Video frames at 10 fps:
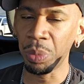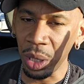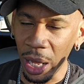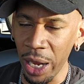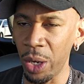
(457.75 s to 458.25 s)

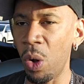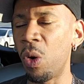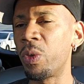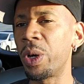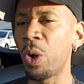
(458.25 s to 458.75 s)
played
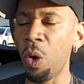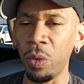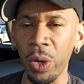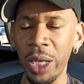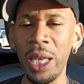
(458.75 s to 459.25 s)
over and
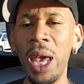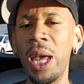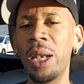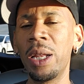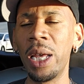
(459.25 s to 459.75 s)
over
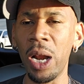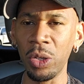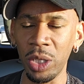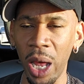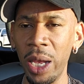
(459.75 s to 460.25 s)
again in
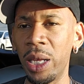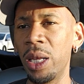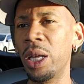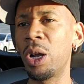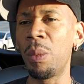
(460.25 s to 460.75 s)
our psyche,
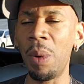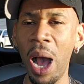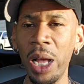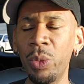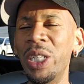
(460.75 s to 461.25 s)
in our mind.